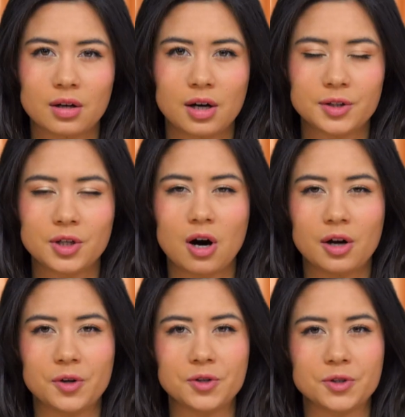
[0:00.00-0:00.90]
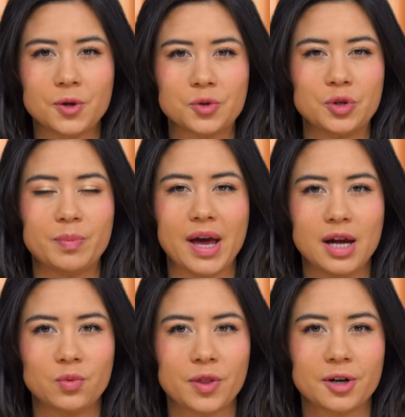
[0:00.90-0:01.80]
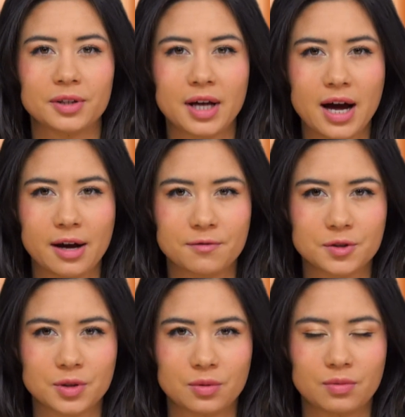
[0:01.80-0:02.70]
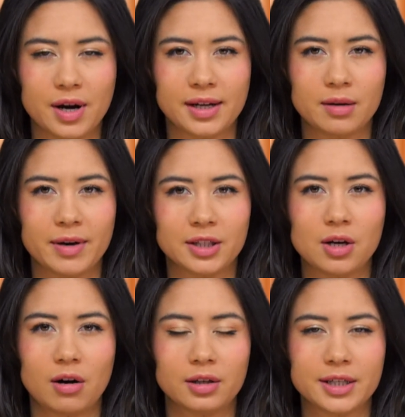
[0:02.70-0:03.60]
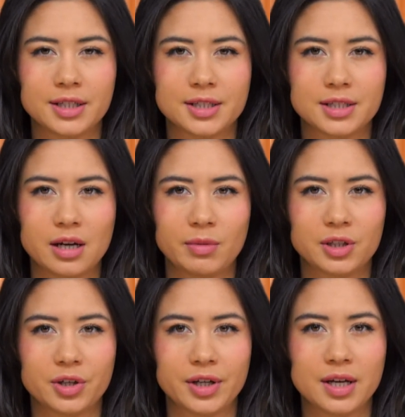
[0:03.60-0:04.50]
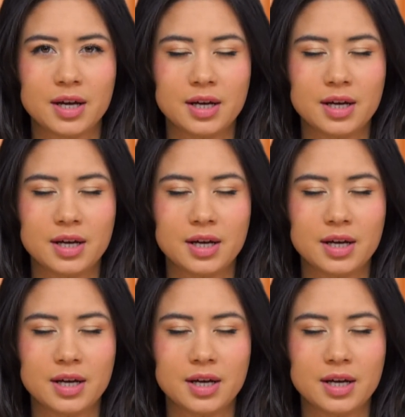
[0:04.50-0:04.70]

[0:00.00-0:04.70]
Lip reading: Cotton honors those who paid with their lives, writing about the Arlington Cemetery,